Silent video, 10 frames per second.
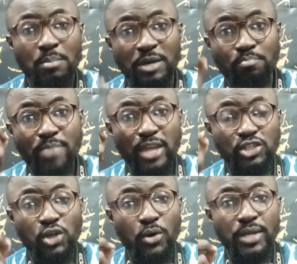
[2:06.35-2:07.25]
but make
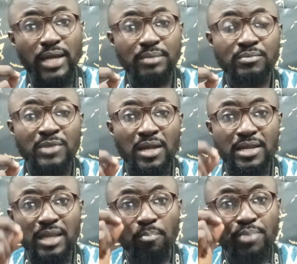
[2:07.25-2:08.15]
sure that
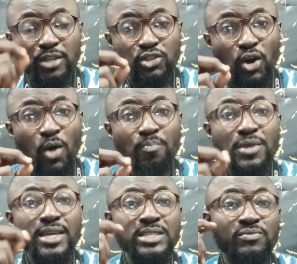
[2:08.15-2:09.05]
the picture
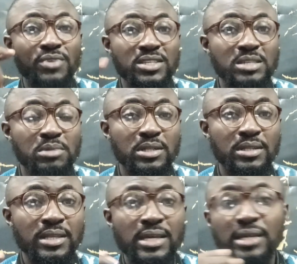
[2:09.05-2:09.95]
is
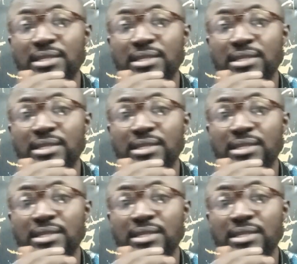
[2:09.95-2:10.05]
visible.